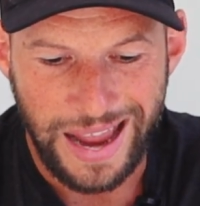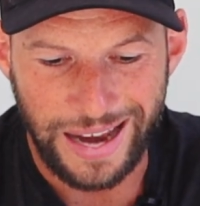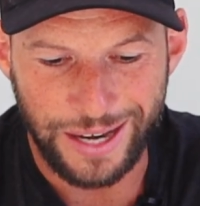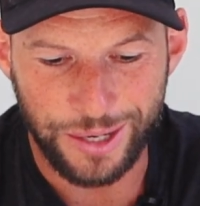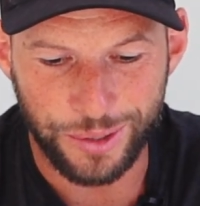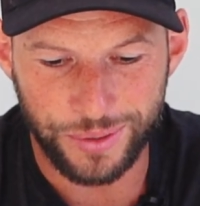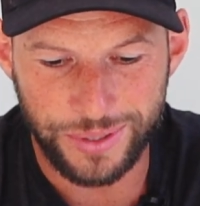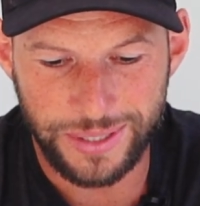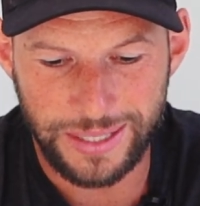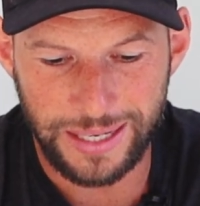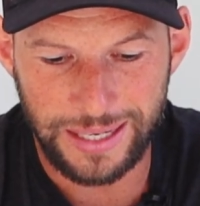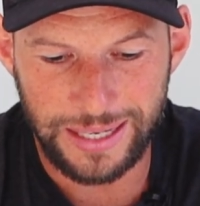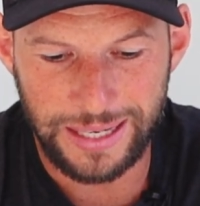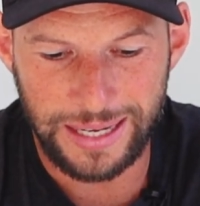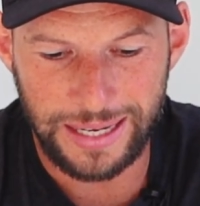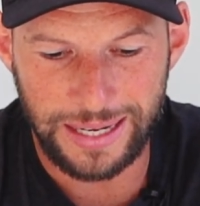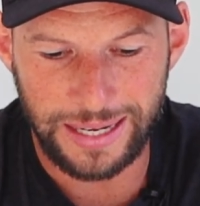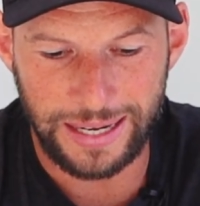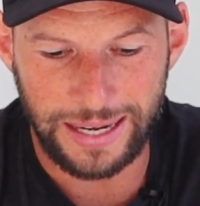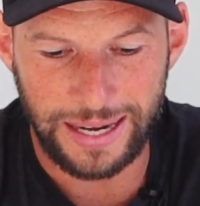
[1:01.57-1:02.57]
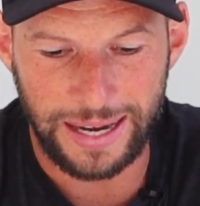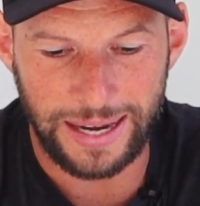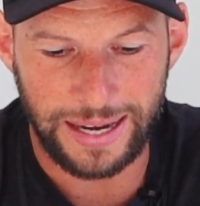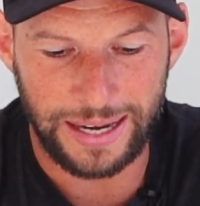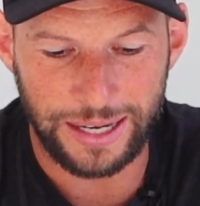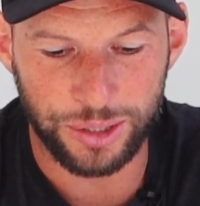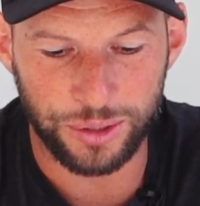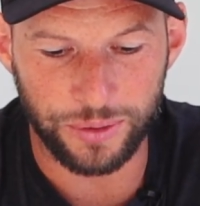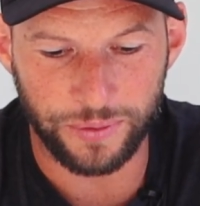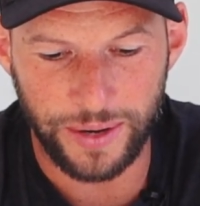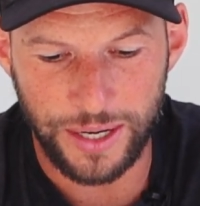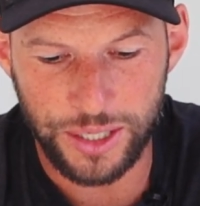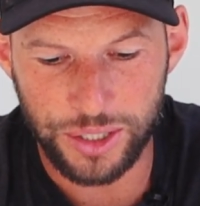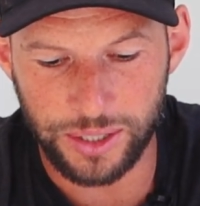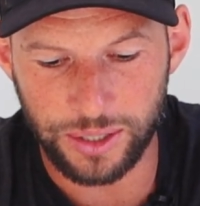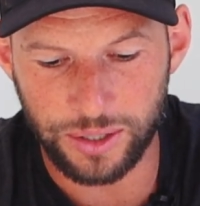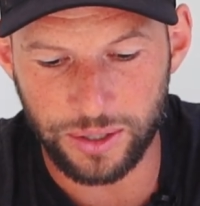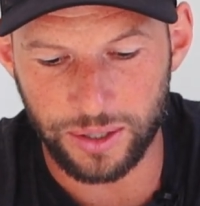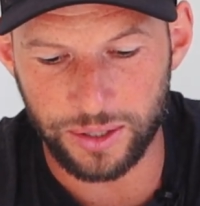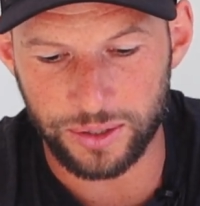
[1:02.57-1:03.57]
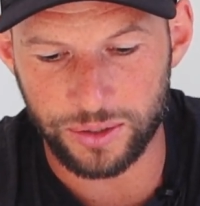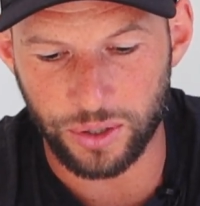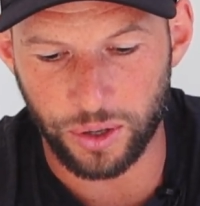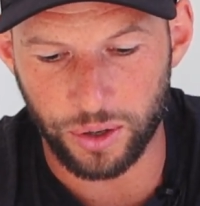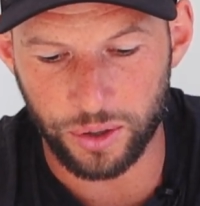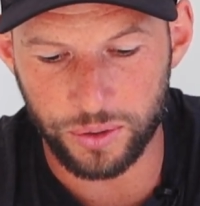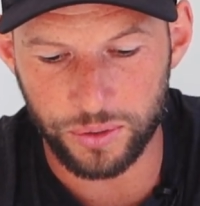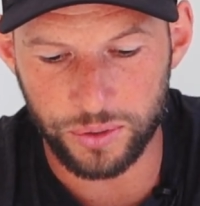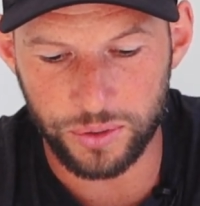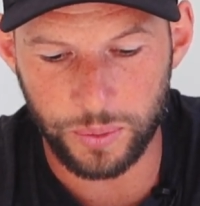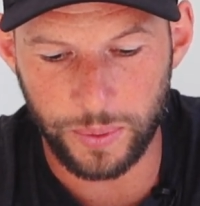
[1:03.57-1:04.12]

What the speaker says: And you'll see here, you've actually got a toggle